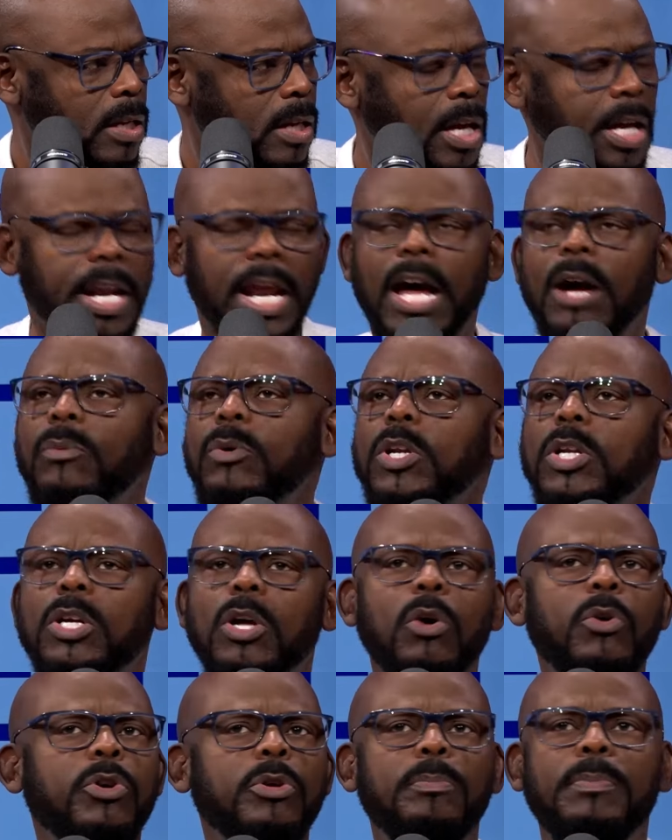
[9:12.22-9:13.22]
And I will
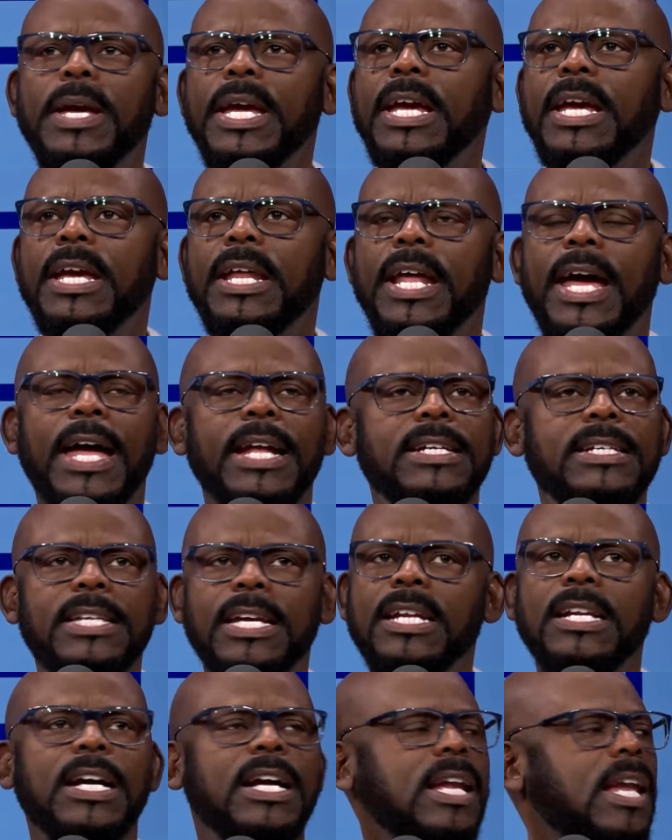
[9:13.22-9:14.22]
go to bed at
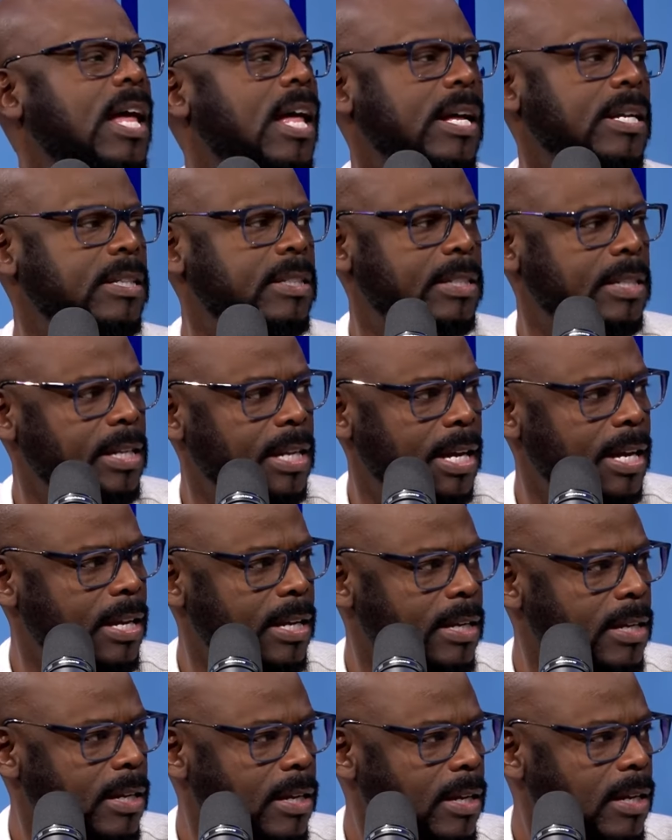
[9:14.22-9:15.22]
ten o'clock tonight.
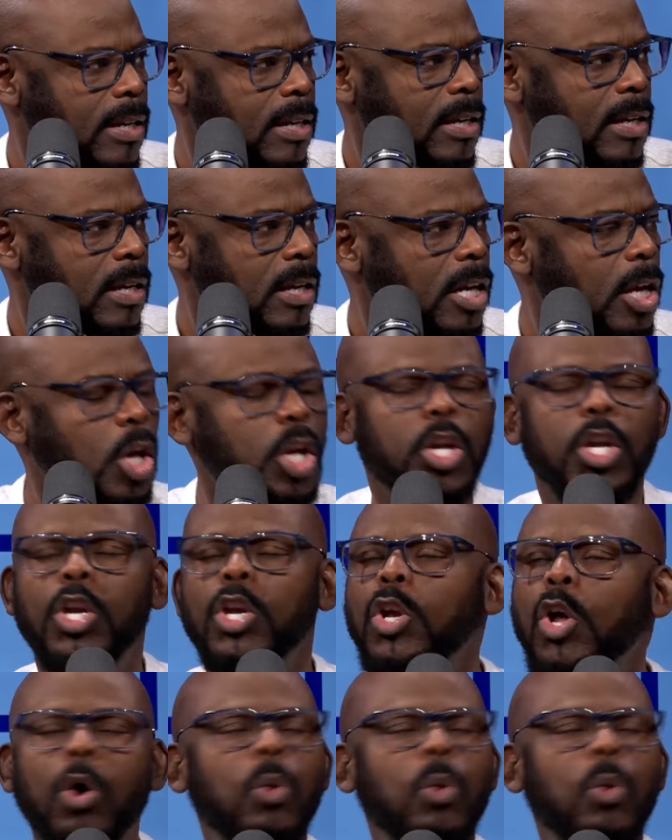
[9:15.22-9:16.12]
No